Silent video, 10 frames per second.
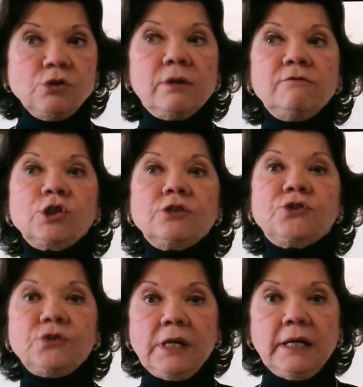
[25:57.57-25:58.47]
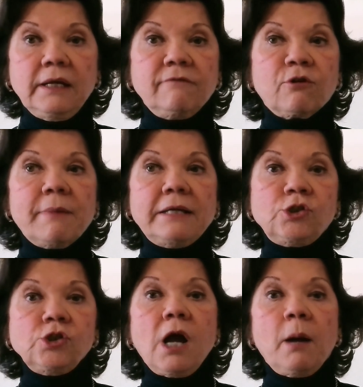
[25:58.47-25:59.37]
You have just seen
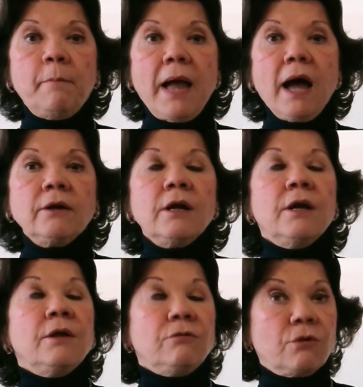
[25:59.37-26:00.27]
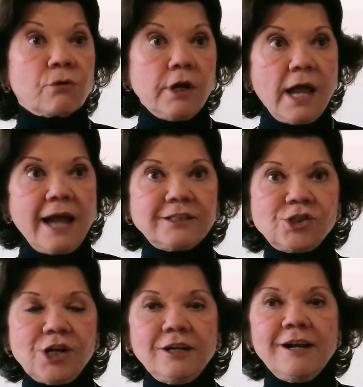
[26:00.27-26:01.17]
information about the
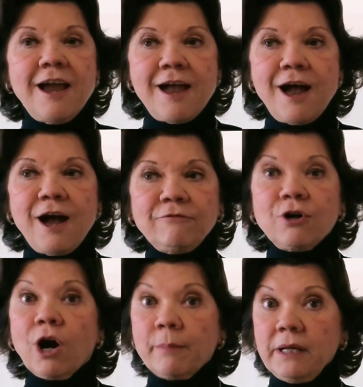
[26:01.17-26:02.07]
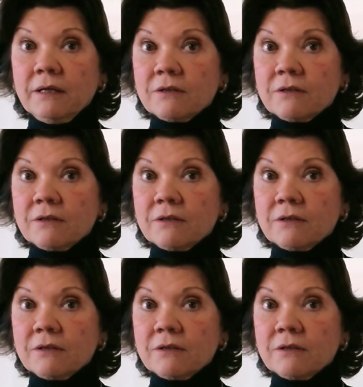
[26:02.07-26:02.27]
reaction of carbonyl